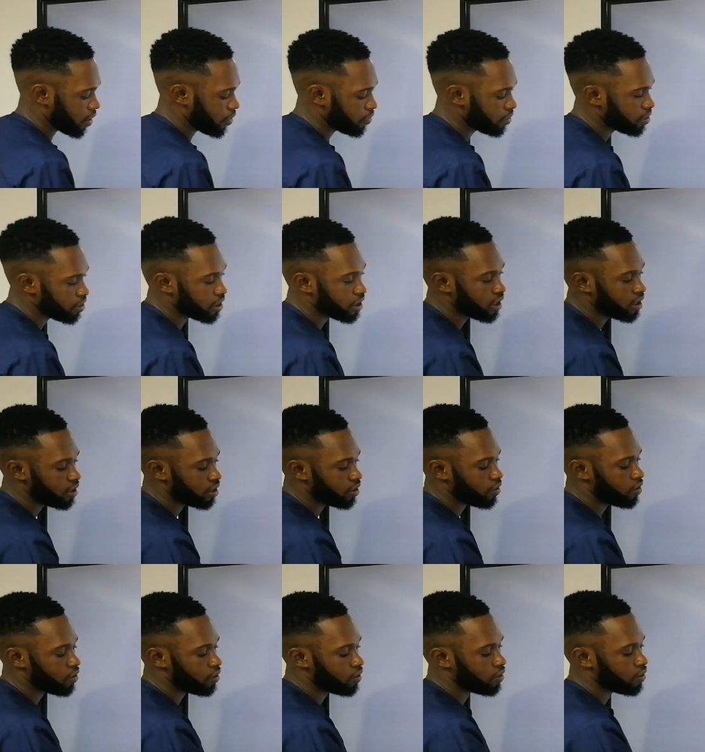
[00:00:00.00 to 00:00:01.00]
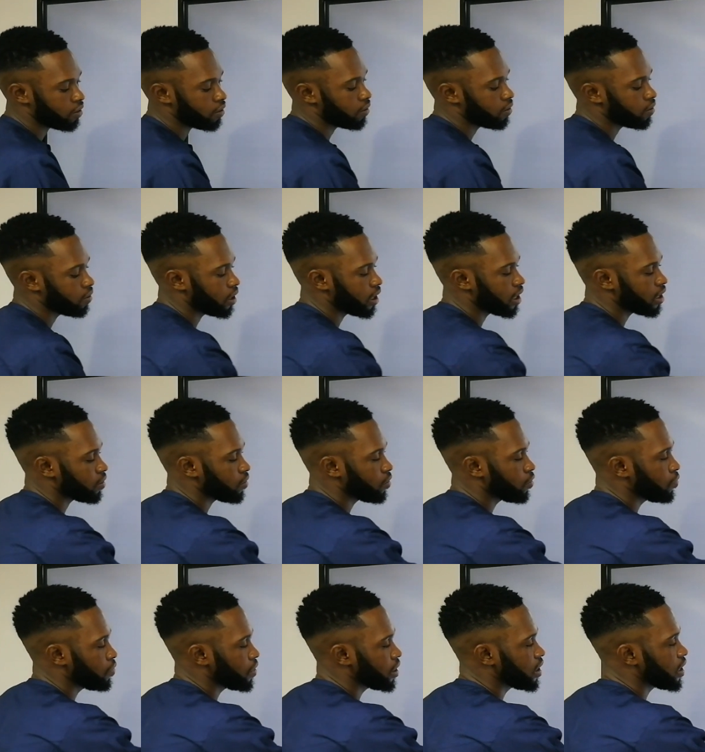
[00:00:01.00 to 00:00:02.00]
I want to change the color, let's
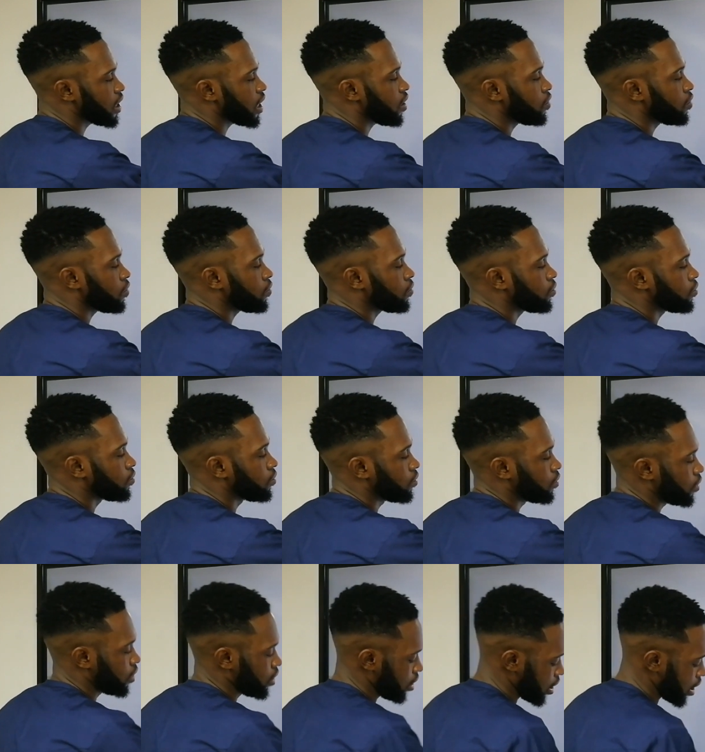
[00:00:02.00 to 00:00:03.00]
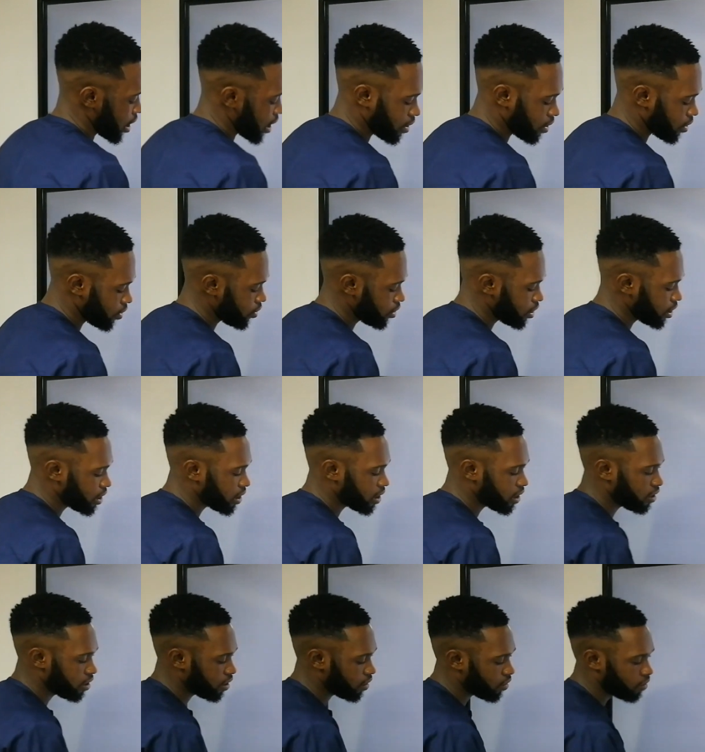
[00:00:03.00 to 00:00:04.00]
go with yellow. I can always
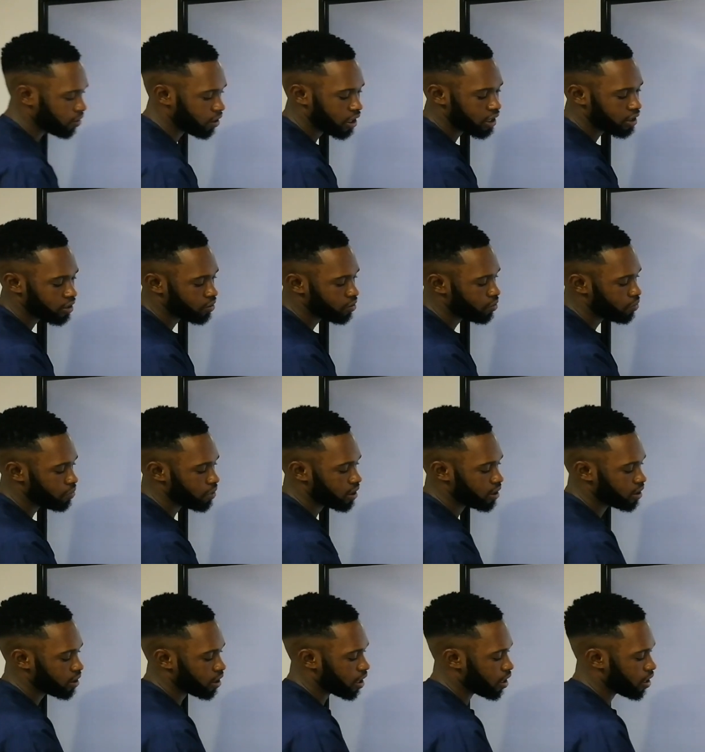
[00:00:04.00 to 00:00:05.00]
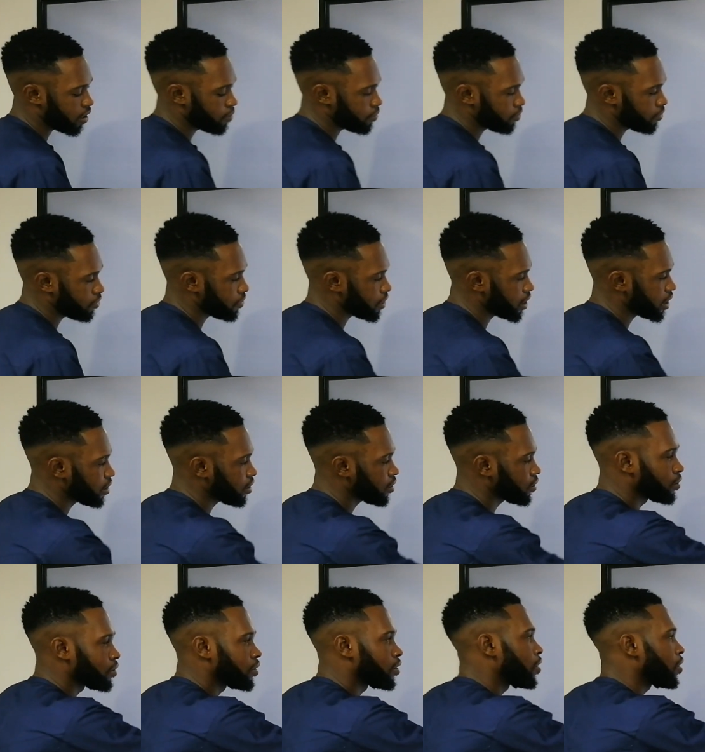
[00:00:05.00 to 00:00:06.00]
change the color, let's go with
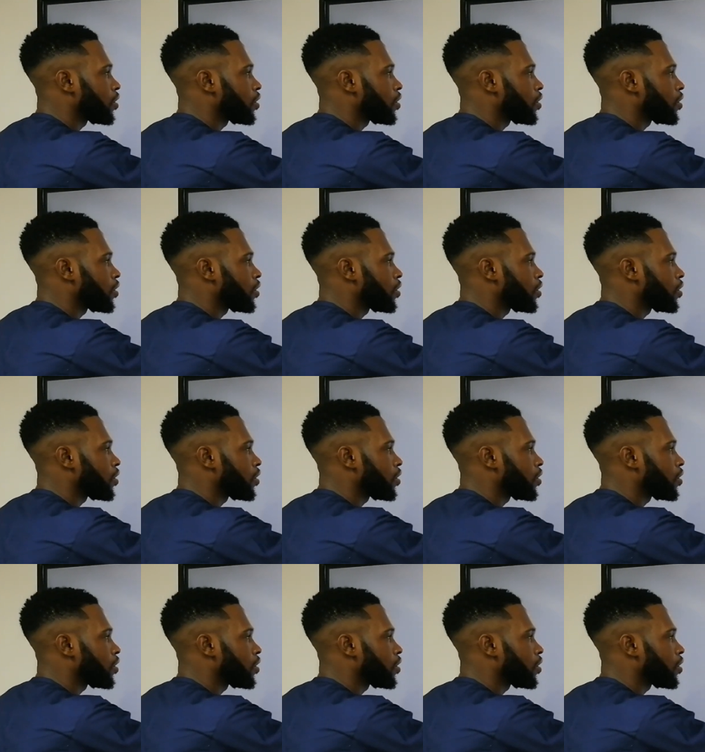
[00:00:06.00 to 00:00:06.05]
green.